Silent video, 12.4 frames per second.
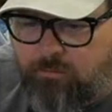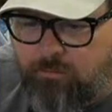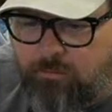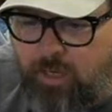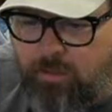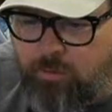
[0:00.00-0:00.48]

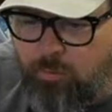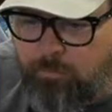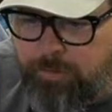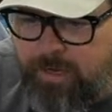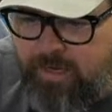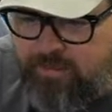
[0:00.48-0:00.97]
Got to go and
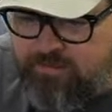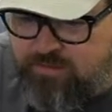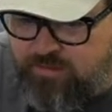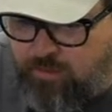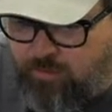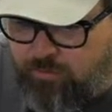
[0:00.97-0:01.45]
pack. See
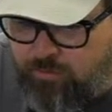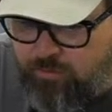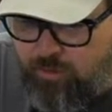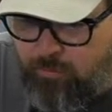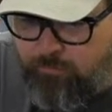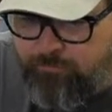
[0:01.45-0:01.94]
y'all in the
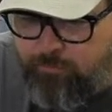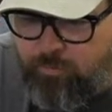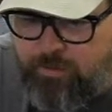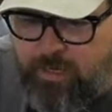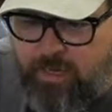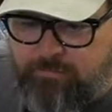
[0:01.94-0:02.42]
lower
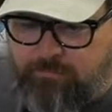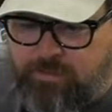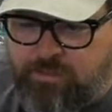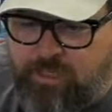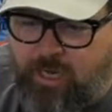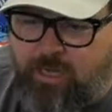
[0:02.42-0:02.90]
48,
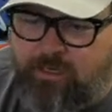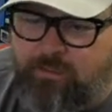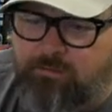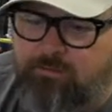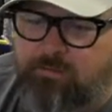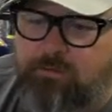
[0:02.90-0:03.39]

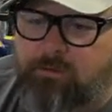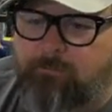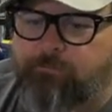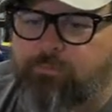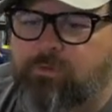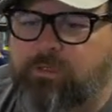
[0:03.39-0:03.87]
manana.
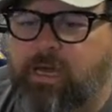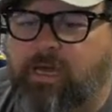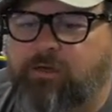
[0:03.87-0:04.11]
Yeah,